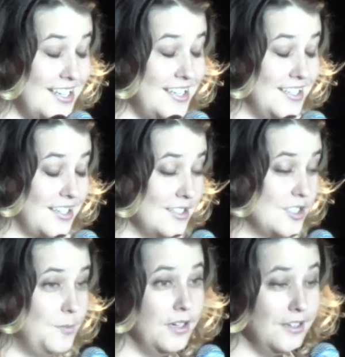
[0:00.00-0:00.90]
dated a
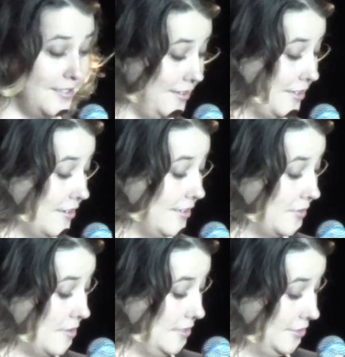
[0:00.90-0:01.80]
conspiracy
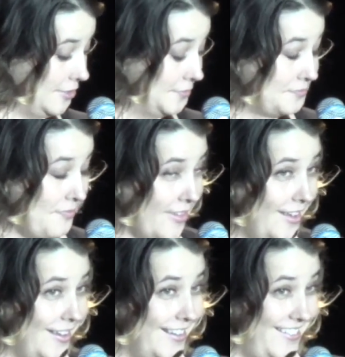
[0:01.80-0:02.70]
theorist once.
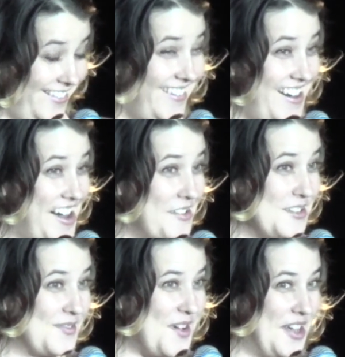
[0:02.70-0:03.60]
That
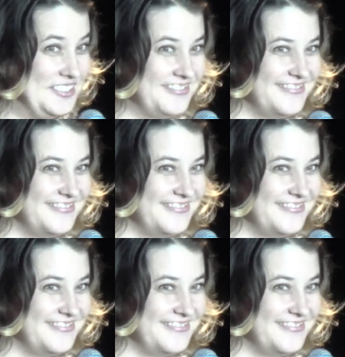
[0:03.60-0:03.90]
was fun.